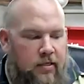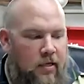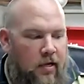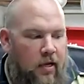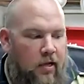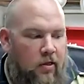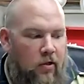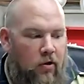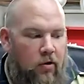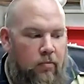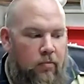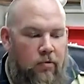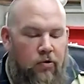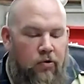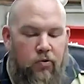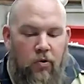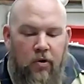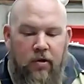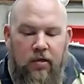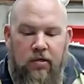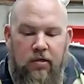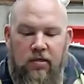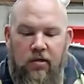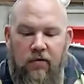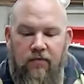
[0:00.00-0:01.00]
I said, I learned
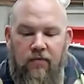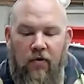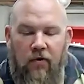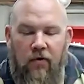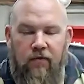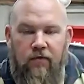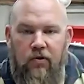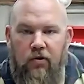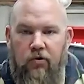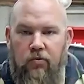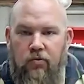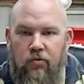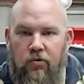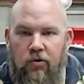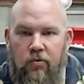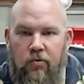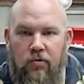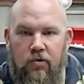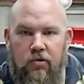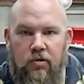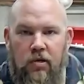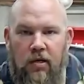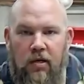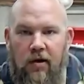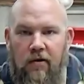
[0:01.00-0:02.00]
majority of this stuff off of YouTube,
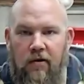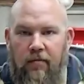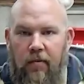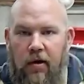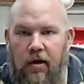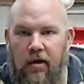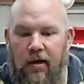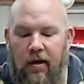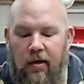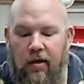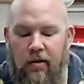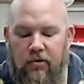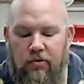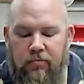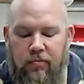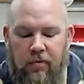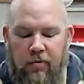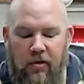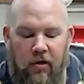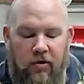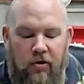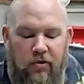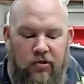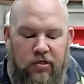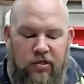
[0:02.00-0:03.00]
just like everybody else.
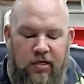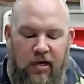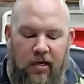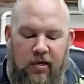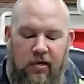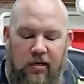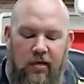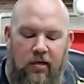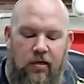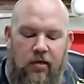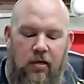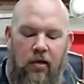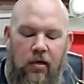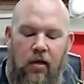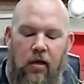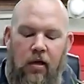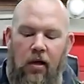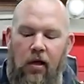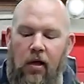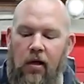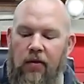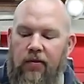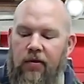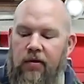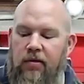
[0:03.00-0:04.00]
But understanding
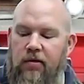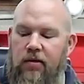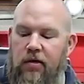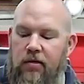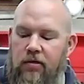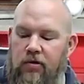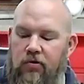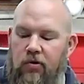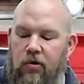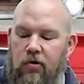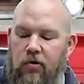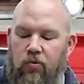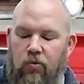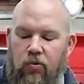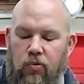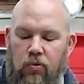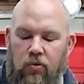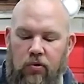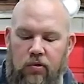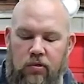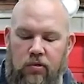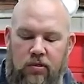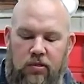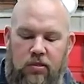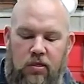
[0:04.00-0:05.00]
the district
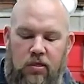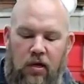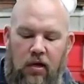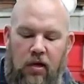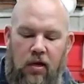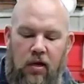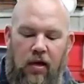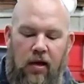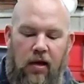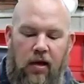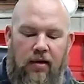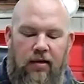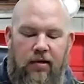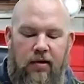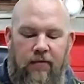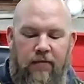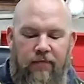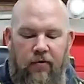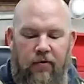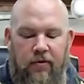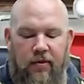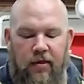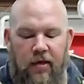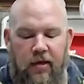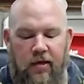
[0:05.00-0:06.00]
rules and
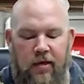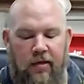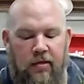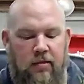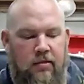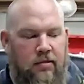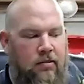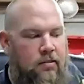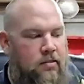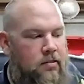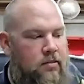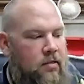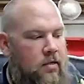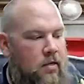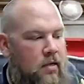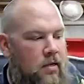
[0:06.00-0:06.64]
different things,